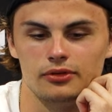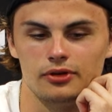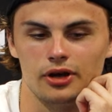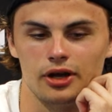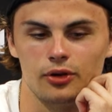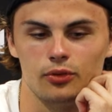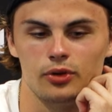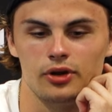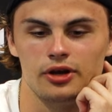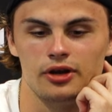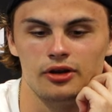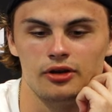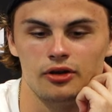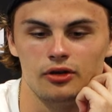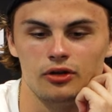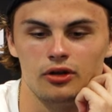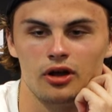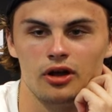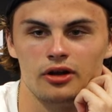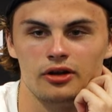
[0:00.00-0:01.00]
I waited a
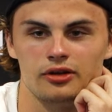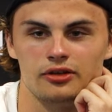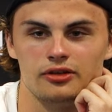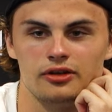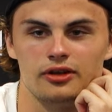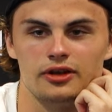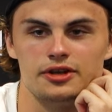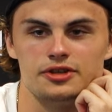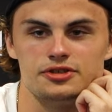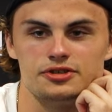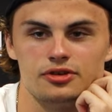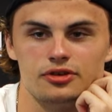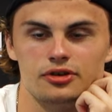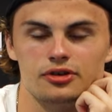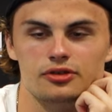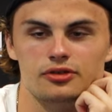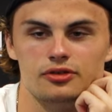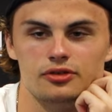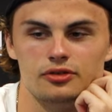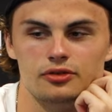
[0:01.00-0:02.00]
lot until I
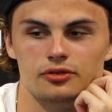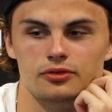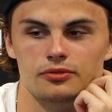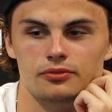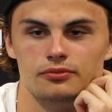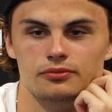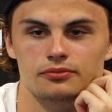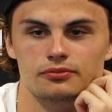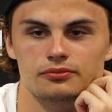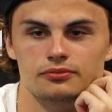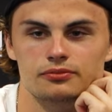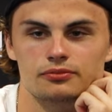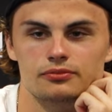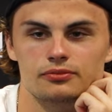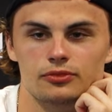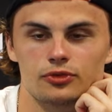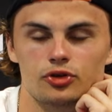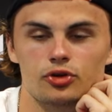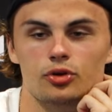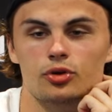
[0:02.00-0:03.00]
started to
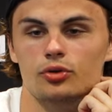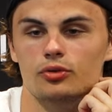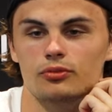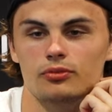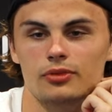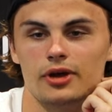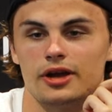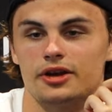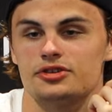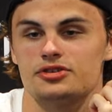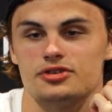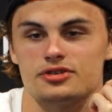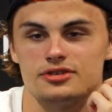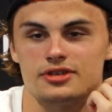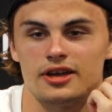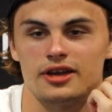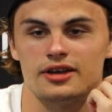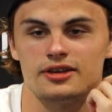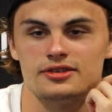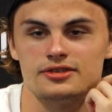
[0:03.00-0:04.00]
do
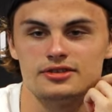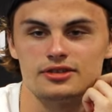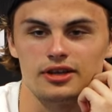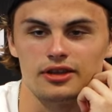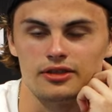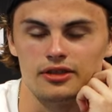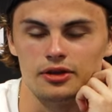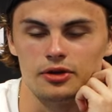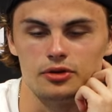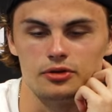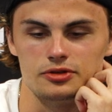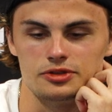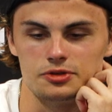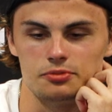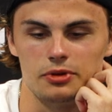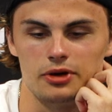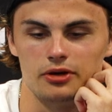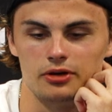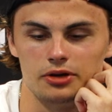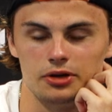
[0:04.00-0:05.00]
exercise. I think it was
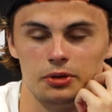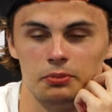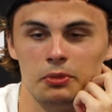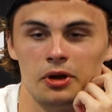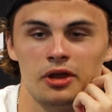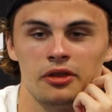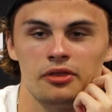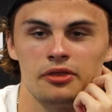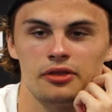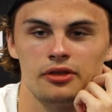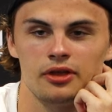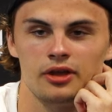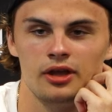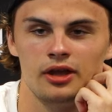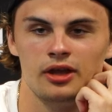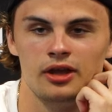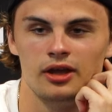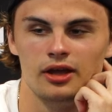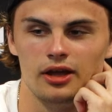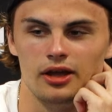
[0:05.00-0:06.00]
about a month.
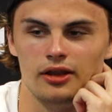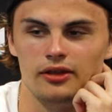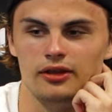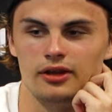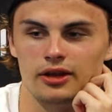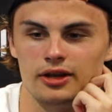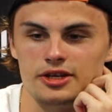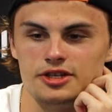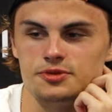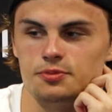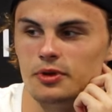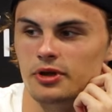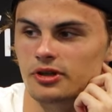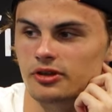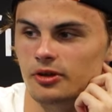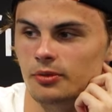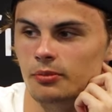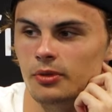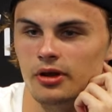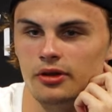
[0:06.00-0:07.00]
And then I
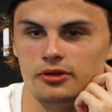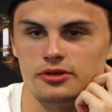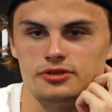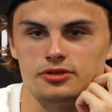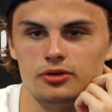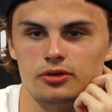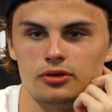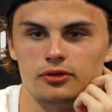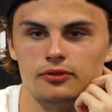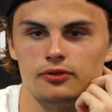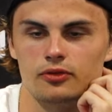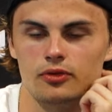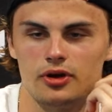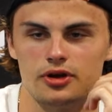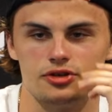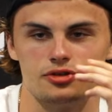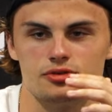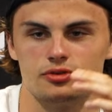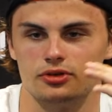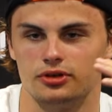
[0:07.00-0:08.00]
spent a month sort of
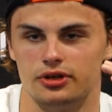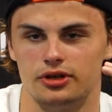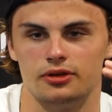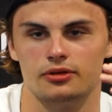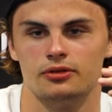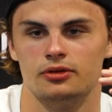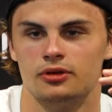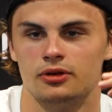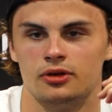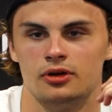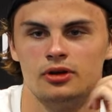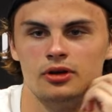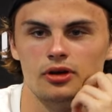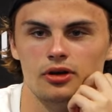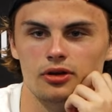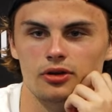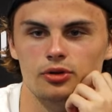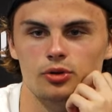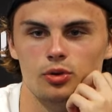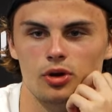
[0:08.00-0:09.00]
gradually
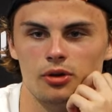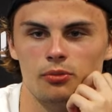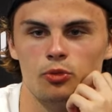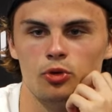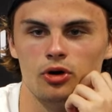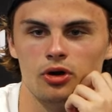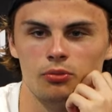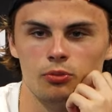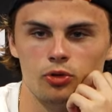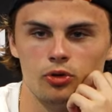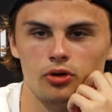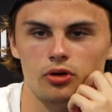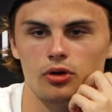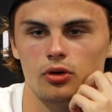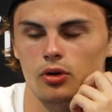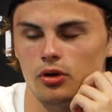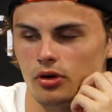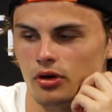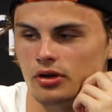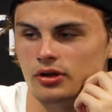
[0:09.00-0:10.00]
doing more and more,
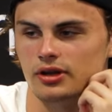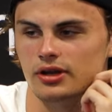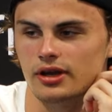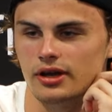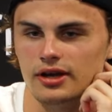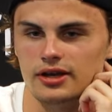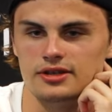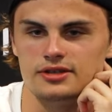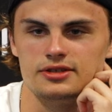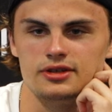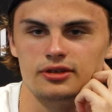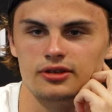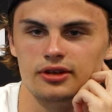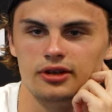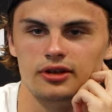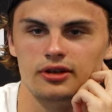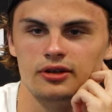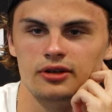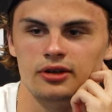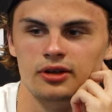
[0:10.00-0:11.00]
going on the ice. And
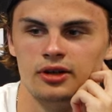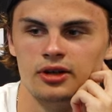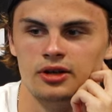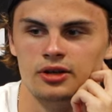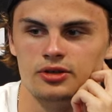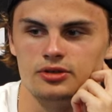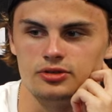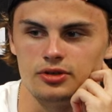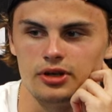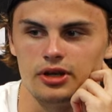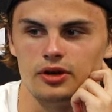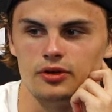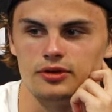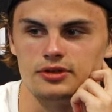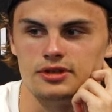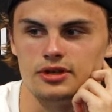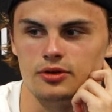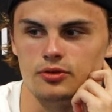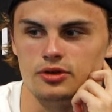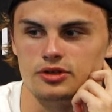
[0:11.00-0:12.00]
then, so yeah, I would
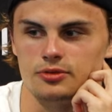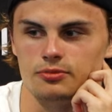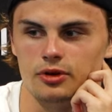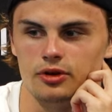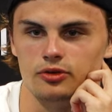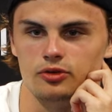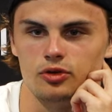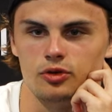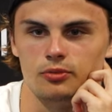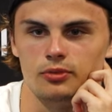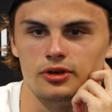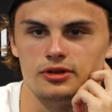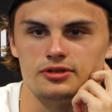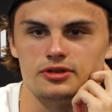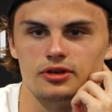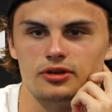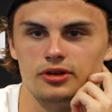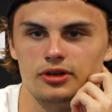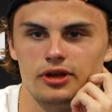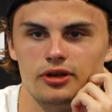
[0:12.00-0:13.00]
say it was about 2 months
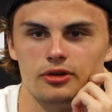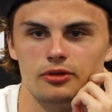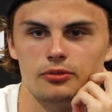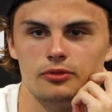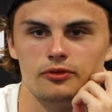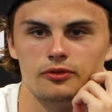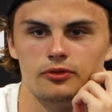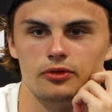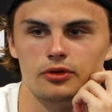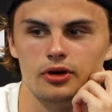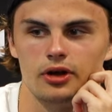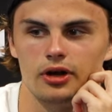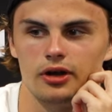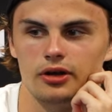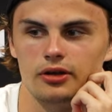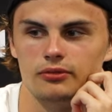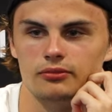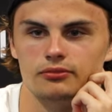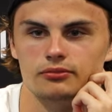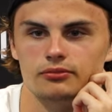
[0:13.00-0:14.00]
altogether before
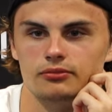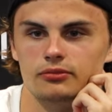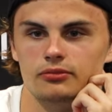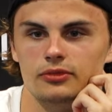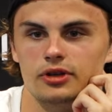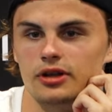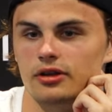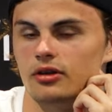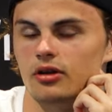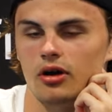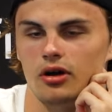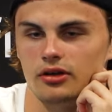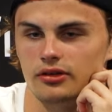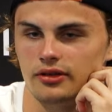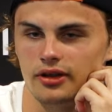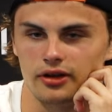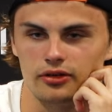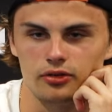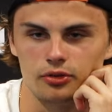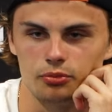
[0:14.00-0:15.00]
I did
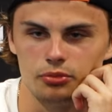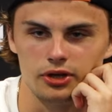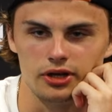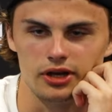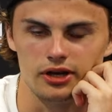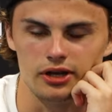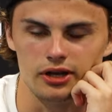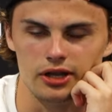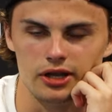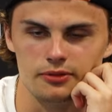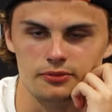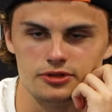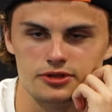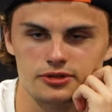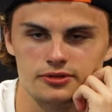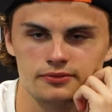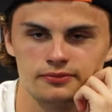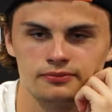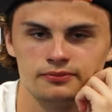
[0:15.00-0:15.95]
contact or played any games.